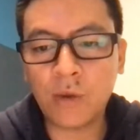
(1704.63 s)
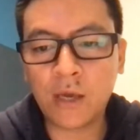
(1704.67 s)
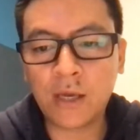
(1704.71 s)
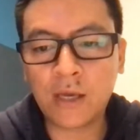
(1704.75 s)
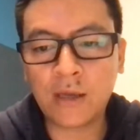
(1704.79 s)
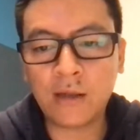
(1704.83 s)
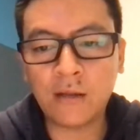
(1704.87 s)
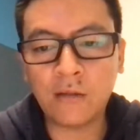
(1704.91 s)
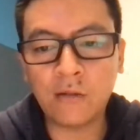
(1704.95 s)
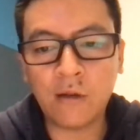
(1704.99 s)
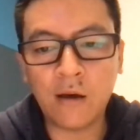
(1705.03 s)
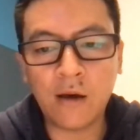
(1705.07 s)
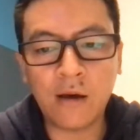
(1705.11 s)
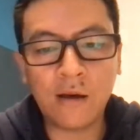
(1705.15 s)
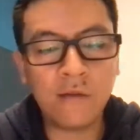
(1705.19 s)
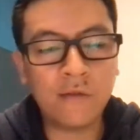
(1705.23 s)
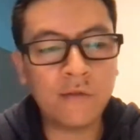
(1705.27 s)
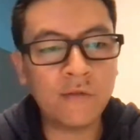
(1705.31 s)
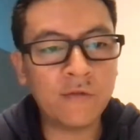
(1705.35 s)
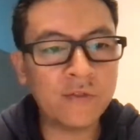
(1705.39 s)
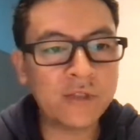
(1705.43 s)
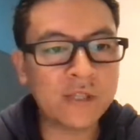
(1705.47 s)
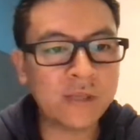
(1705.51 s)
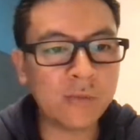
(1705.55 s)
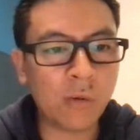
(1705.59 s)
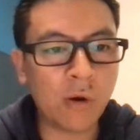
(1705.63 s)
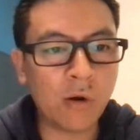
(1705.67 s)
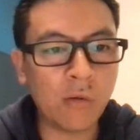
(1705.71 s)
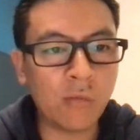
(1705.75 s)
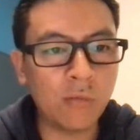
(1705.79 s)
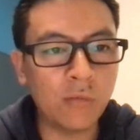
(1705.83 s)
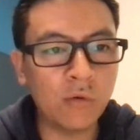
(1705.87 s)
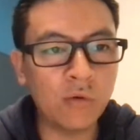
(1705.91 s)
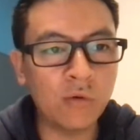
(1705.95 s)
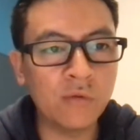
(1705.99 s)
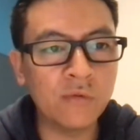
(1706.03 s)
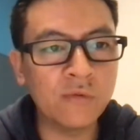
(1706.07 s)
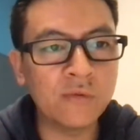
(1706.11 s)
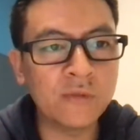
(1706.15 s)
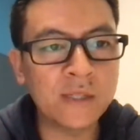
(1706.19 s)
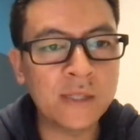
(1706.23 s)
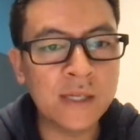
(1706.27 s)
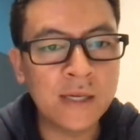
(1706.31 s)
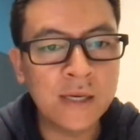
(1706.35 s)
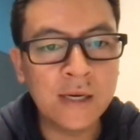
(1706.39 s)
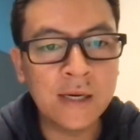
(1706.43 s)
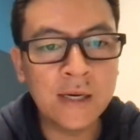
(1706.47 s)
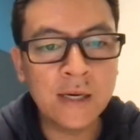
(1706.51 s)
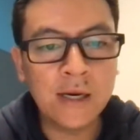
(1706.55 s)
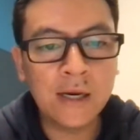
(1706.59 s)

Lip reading: making a lot of smart moves,